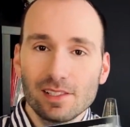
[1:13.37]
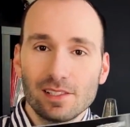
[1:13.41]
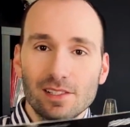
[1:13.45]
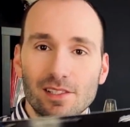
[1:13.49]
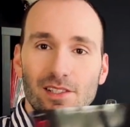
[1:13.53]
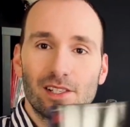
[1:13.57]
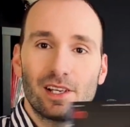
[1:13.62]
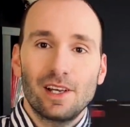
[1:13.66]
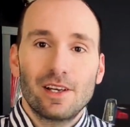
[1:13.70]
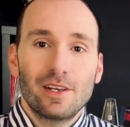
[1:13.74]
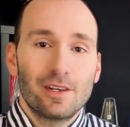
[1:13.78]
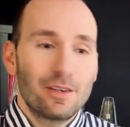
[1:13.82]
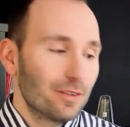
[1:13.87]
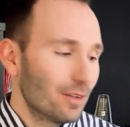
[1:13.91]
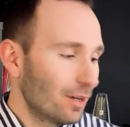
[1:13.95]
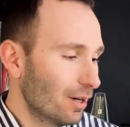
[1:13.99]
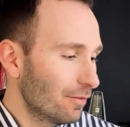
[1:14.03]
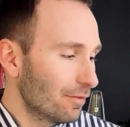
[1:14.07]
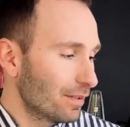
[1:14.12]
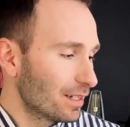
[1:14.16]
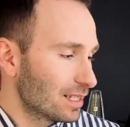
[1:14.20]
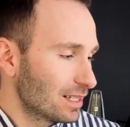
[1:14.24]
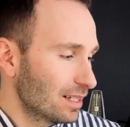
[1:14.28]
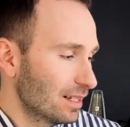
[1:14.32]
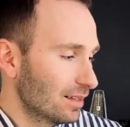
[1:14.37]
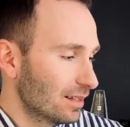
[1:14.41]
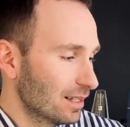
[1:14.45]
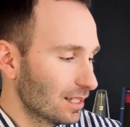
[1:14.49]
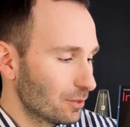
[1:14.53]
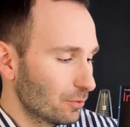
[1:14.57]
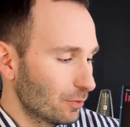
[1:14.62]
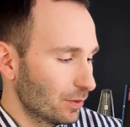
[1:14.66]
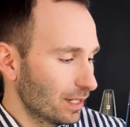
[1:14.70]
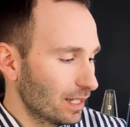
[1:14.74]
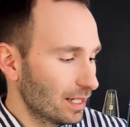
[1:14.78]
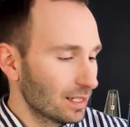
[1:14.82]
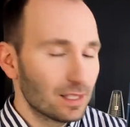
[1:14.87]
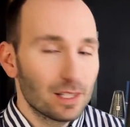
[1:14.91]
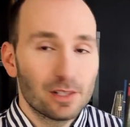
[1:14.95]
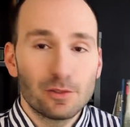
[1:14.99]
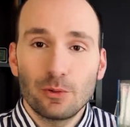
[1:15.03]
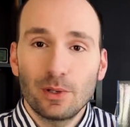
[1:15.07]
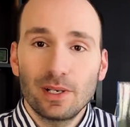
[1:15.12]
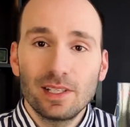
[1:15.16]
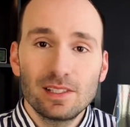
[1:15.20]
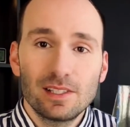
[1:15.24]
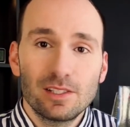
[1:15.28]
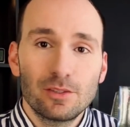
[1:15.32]
So obviously this one is
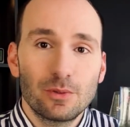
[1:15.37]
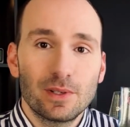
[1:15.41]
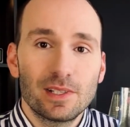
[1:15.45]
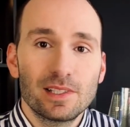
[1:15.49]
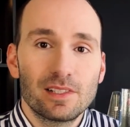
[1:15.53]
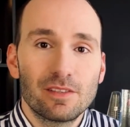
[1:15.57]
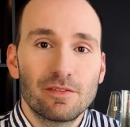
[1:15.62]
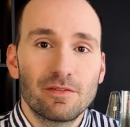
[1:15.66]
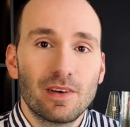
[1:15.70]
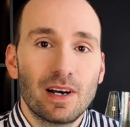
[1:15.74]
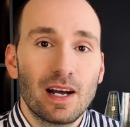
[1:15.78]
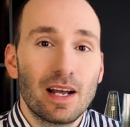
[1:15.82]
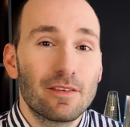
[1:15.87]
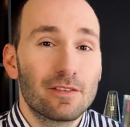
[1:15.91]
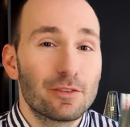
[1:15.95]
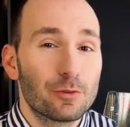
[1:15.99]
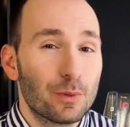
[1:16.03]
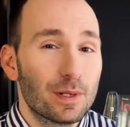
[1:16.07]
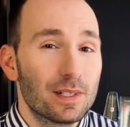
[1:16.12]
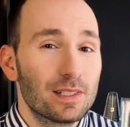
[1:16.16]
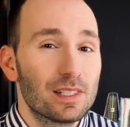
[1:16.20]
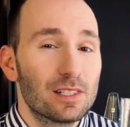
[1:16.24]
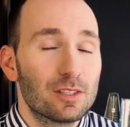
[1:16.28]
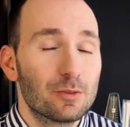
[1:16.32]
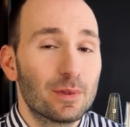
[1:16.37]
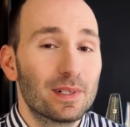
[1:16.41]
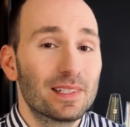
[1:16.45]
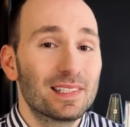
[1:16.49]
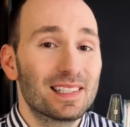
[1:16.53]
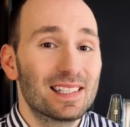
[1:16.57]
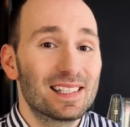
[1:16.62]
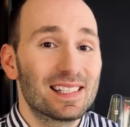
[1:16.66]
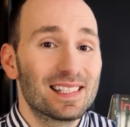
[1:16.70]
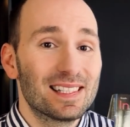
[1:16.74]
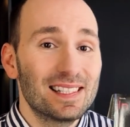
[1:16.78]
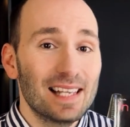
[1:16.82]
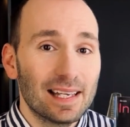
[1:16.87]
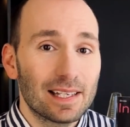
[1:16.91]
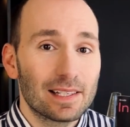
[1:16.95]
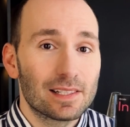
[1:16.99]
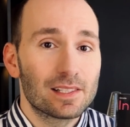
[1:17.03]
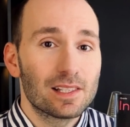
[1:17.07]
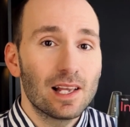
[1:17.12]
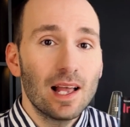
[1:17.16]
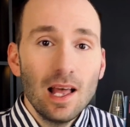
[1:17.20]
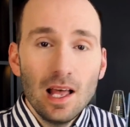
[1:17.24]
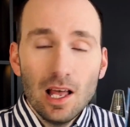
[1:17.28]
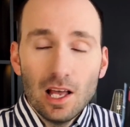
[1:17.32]
2025-2026.